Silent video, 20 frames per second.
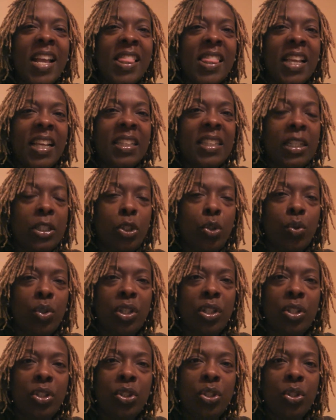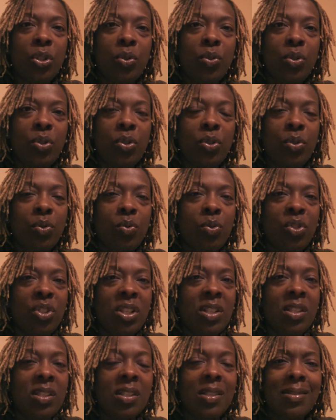things that you can do to
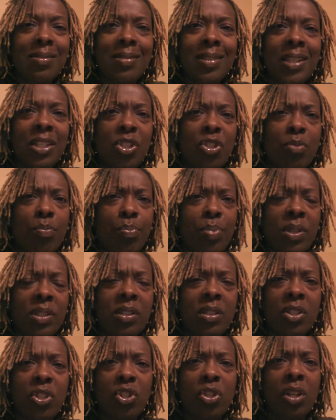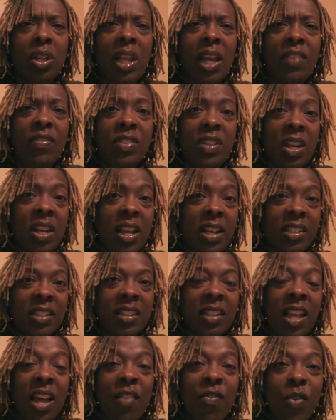just get your business, your life to the next
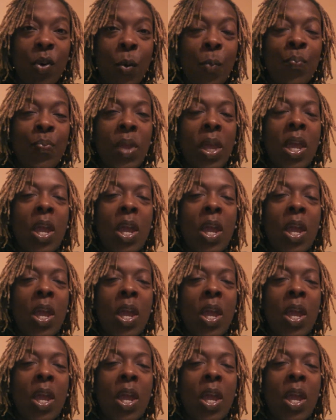level,